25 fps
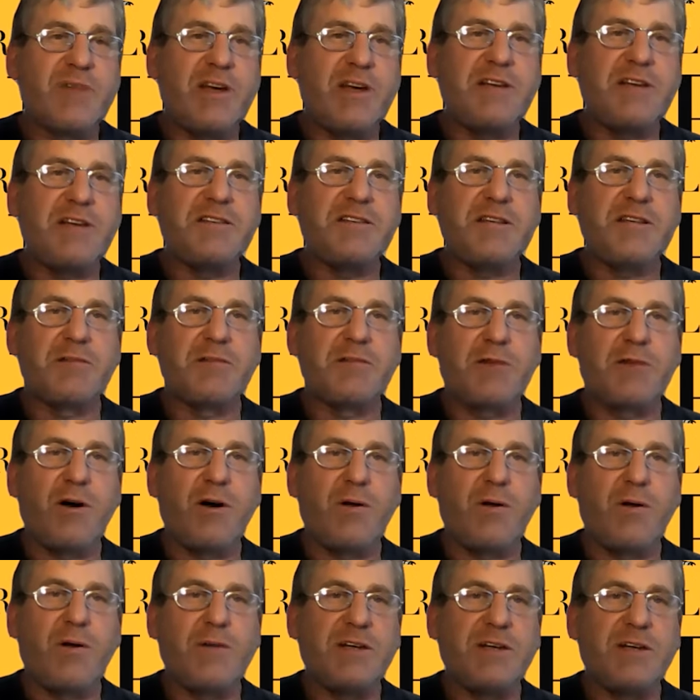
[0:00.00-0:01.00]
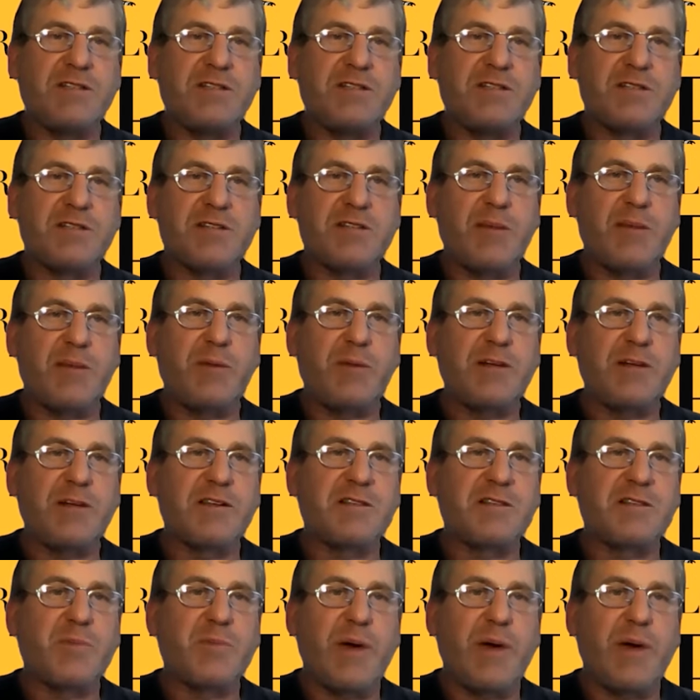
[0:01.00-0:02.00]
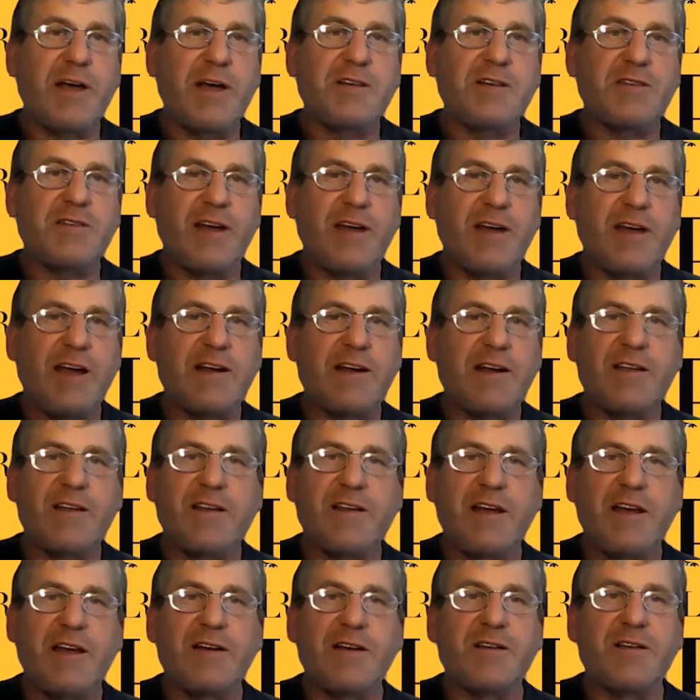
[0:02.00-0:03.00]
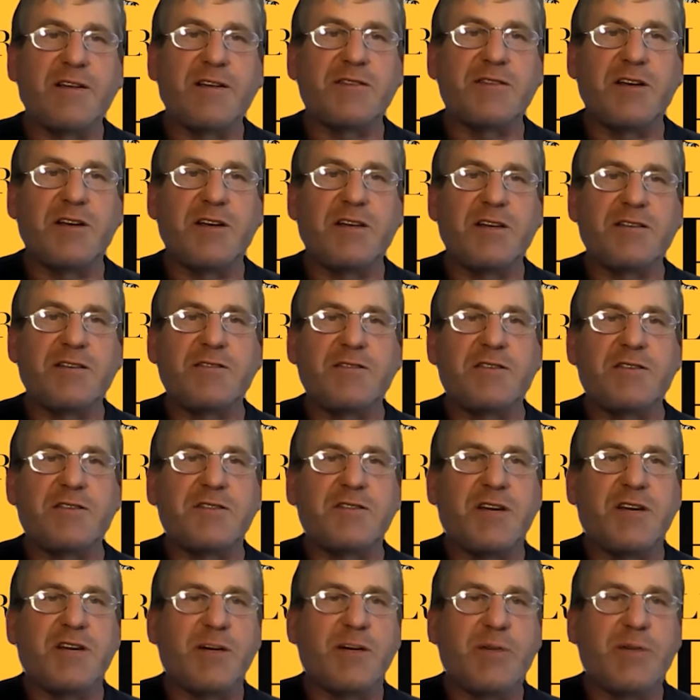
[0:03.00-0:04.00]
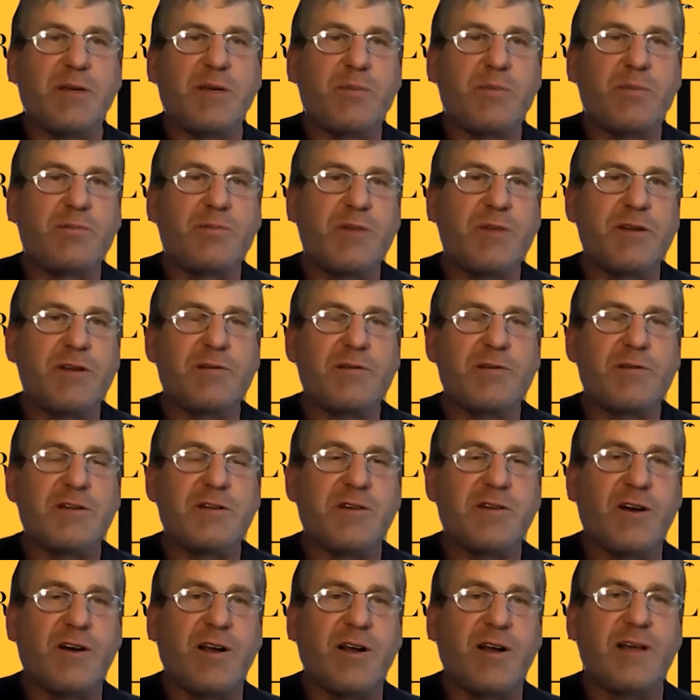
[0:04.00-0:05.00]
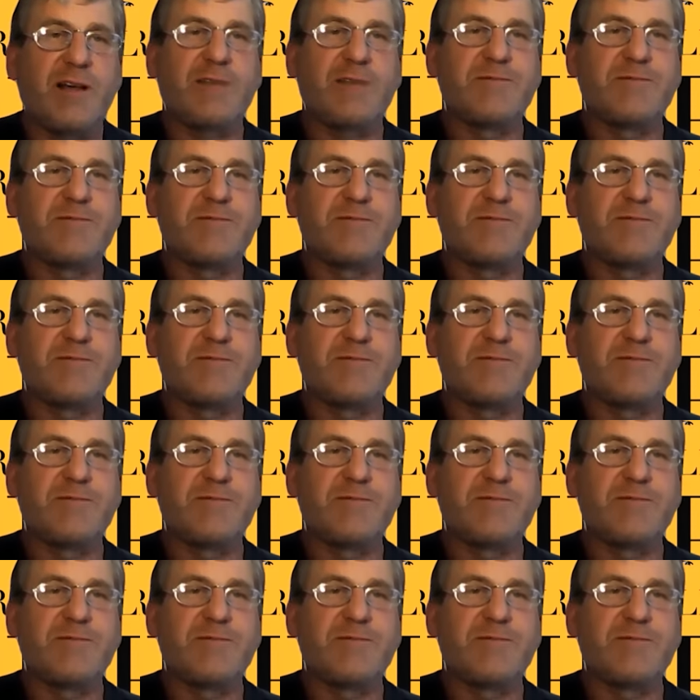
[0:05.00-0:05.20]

easy to roll, easy to slip into the space, and at the end of the season, just chuck them in the, in the recycling.